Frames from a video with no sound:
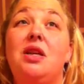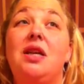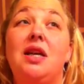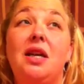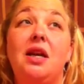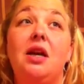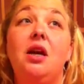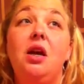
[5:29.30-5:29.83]

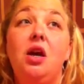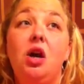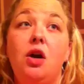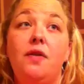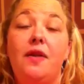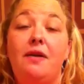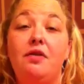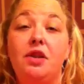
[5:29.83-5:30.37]
getting
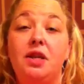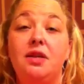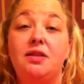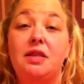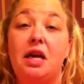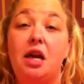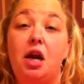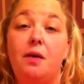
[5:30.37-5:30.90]
everything
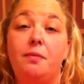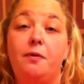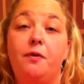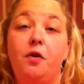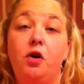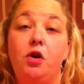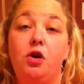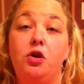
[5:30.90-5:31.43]
set up
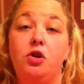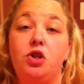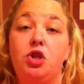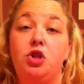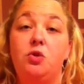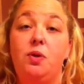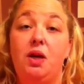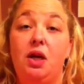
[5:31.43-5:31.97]
for her
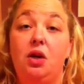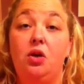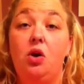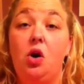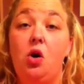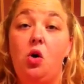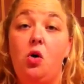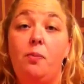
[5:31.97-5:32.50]
to hit
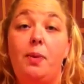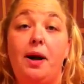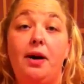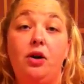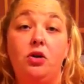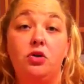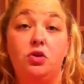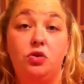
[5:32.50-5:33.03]
goal by
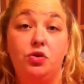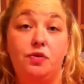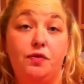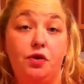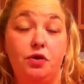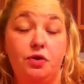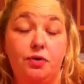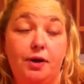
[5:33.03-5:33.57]
her
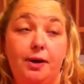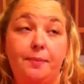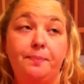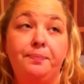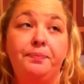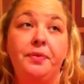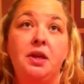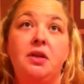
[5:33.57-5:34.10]
surgerversary.
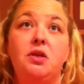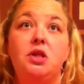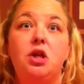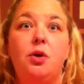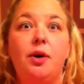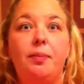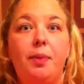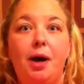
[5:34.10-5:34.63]

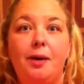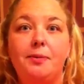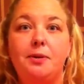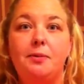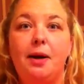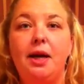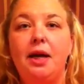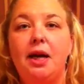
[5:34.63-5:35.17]
So it popped
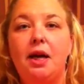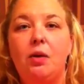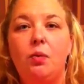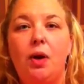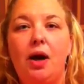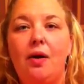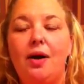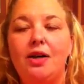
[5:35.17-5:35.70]
in my head,
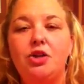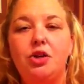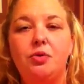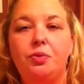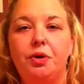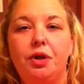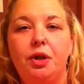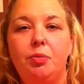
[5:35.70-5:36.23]
wow, I should
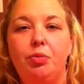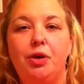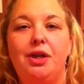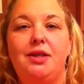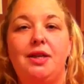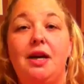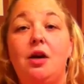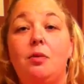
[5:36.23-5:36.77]
really
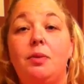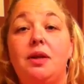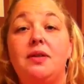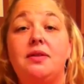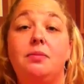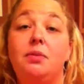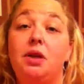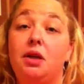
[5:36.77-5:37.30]
break down
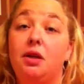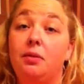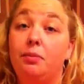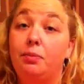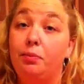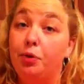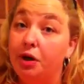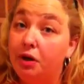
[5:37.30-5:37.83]
because I'm getting
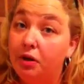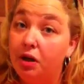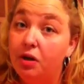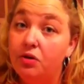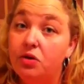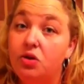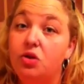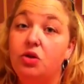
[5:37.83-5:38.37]
pretty
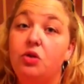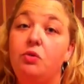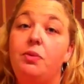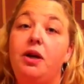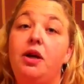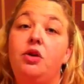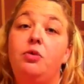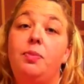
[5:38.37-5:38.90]
close to
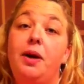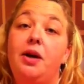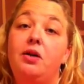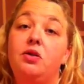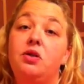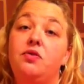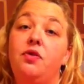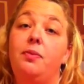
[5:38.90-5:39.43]
my 100
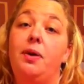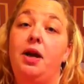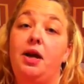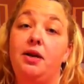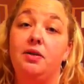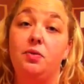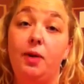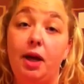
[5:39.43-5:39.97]
pounds from my
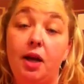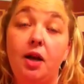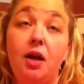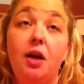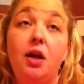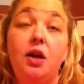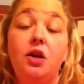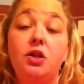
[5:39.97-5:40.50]
highest weight.
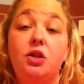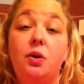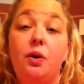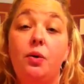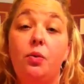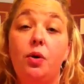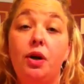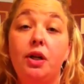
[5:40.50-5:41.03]
So
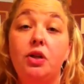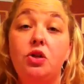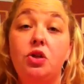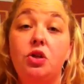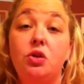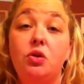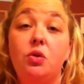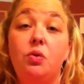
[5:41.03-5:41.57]
I wanted
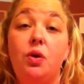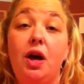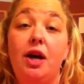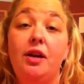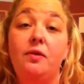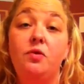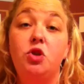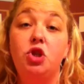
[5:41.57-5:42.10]
to
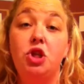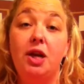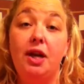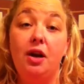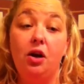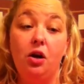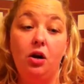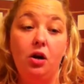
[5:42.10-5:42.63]
kind of
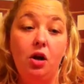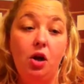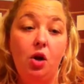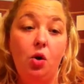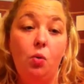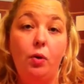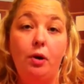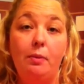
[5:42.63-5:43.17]
share
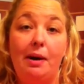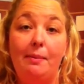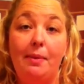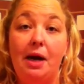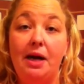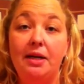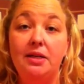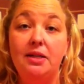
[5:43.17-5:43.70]
where my
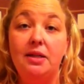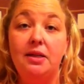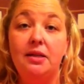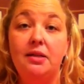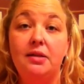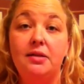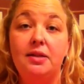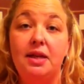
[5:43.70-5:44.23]
mind
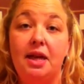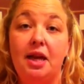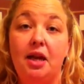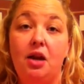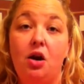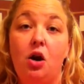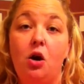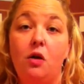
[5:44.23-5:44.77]
is
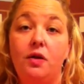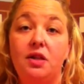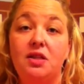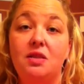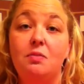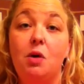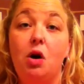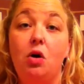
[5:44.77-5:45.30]
and all these
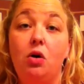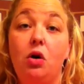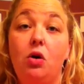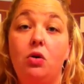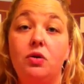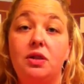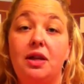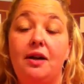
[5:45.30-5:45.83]
small
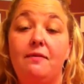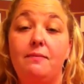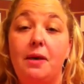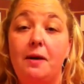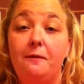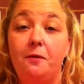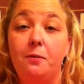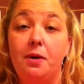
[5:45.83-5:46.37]
goals that I've
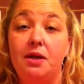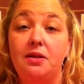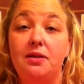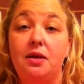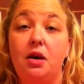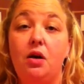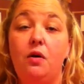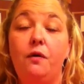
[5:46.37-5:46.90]
met for
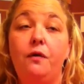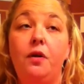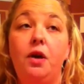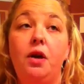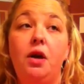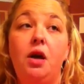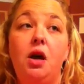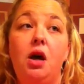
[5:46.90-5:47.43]
myself
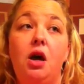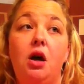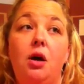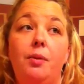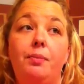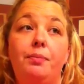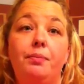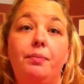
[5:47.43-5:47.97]

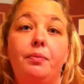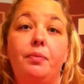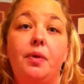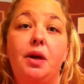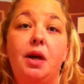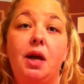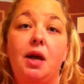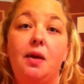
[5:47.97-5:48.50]

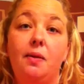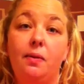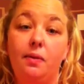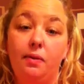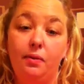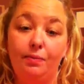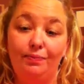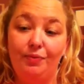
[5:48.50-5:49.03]

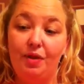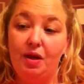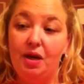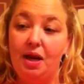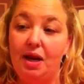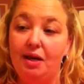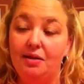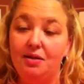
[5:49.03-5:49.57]
in the
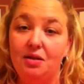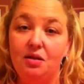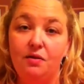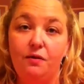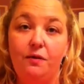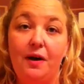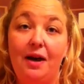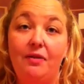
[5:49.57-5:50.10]
next
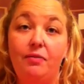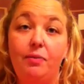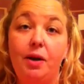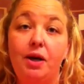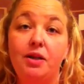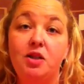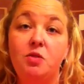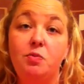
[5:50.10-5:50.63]
5
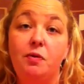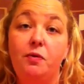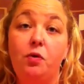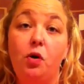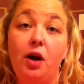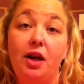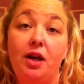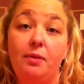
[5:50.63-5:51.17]
months
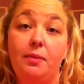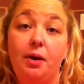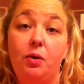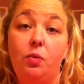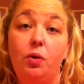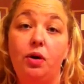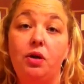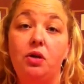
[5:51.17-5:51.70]
before I hit my
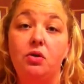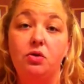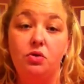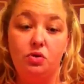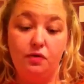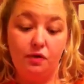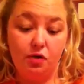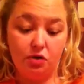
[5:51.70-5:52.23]
1-year
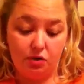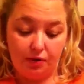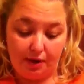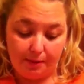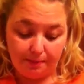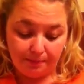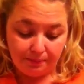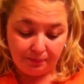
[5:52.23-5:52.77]

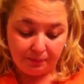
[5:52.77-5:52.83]
surgerversary.